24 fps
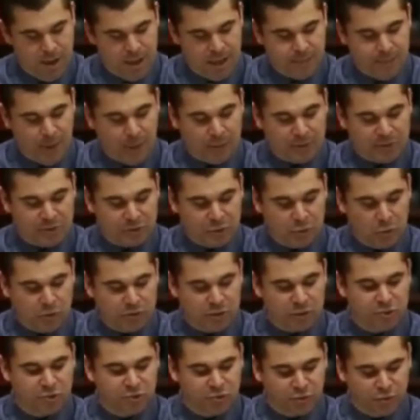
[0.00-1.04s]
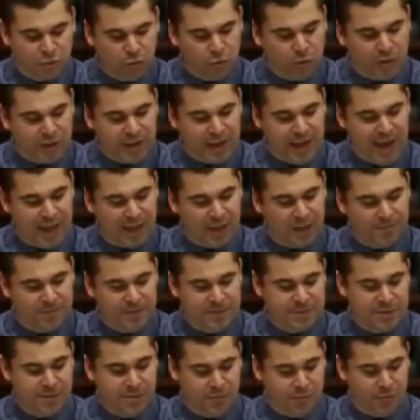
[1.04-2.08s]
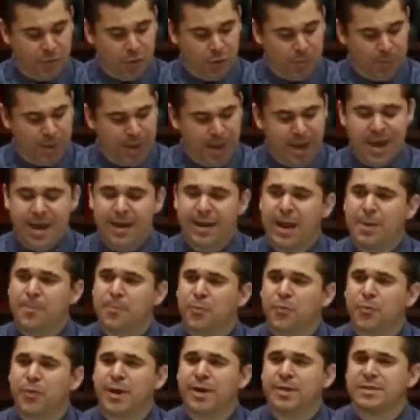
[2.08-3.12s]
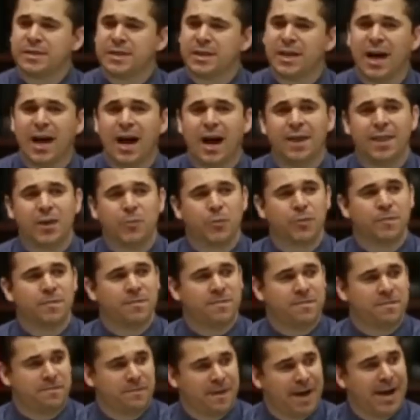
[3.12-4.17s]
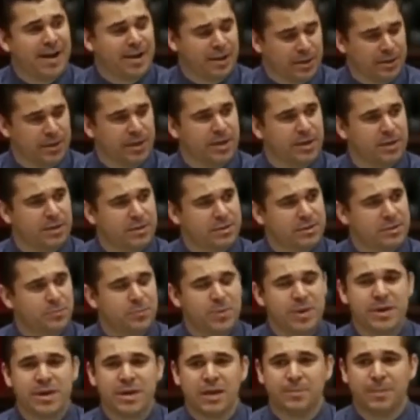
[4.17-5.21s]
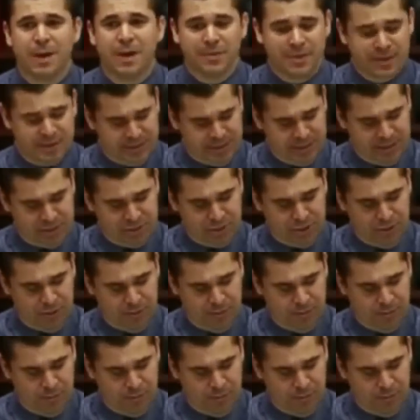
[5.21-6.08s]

The public schools are truly the elephant in the room, and I praise God that we're finally speaking about this issue.